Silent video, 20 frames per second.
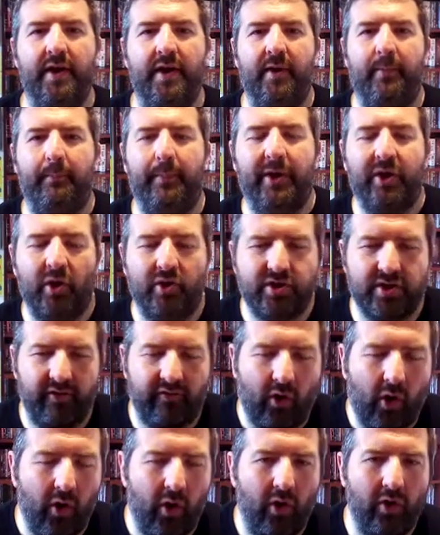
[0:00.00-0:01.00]
because of
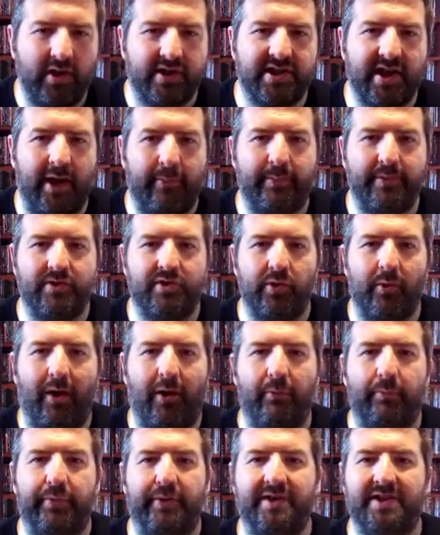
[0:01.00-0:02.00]
all that's happened to our
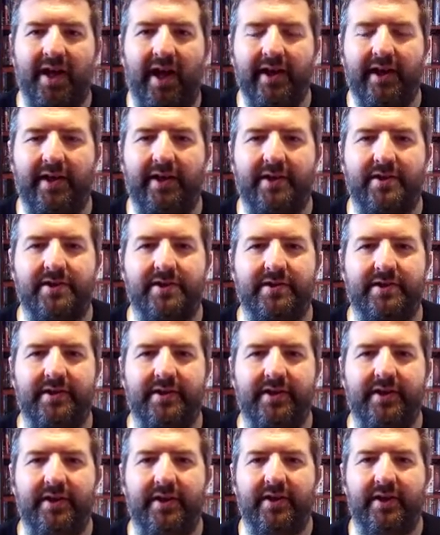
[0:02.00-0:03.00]
protagonist.
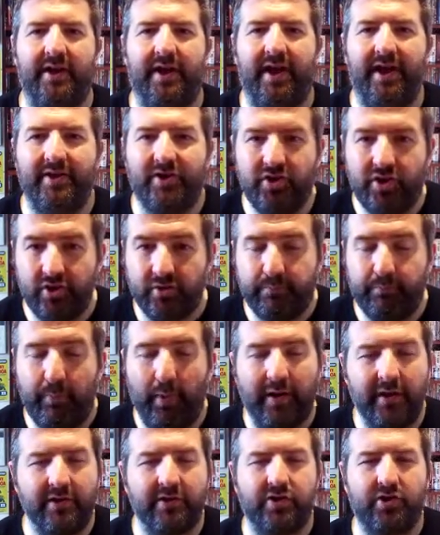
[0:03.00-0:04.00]
It just
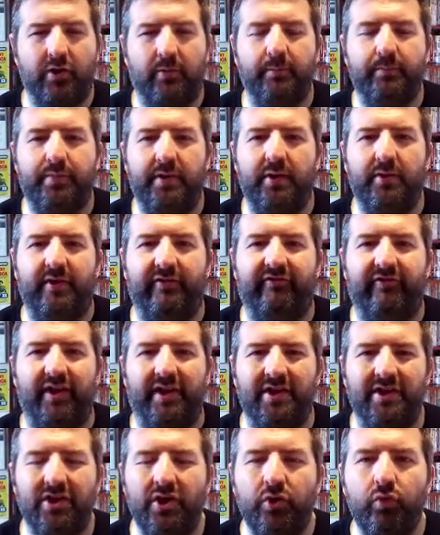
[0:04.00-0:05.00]
builds up beautifully,
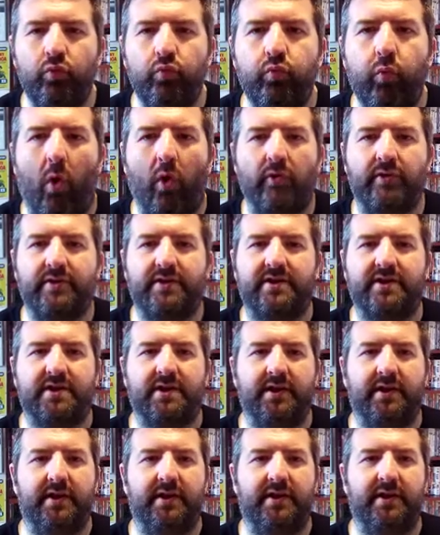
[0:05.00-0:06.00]
and you want
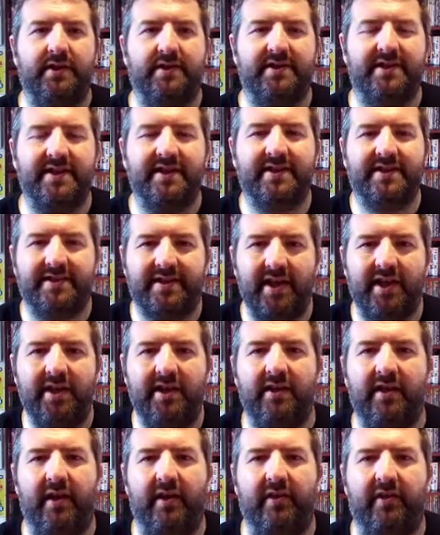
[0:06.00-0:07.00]
to
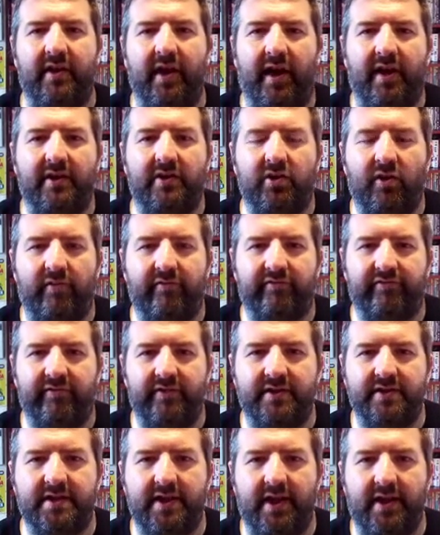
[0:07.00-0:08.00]
see that
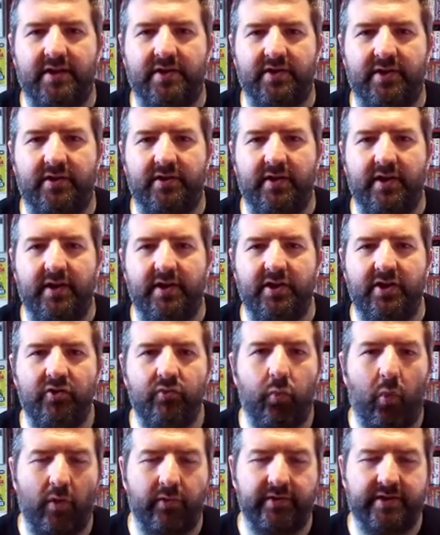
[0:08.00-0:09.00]
confrontation. You
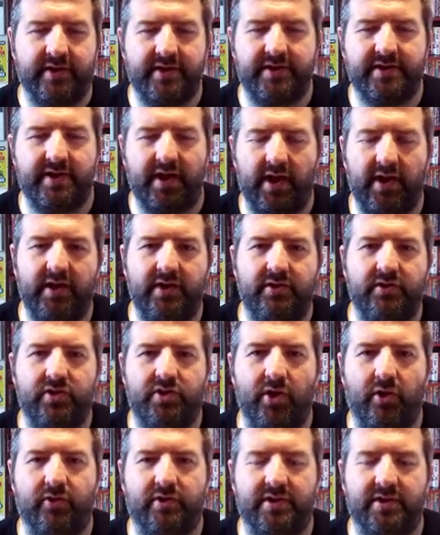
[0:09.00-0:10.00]
want to see
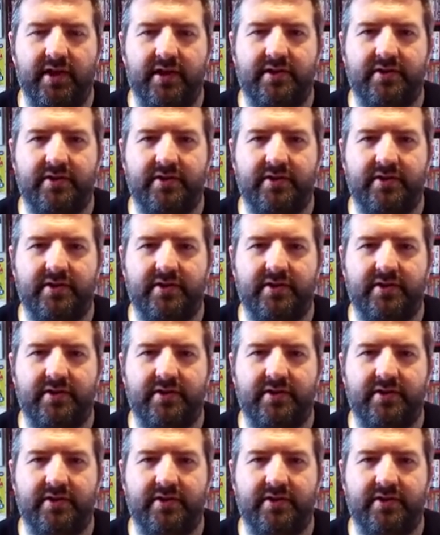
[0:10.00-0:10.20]
justice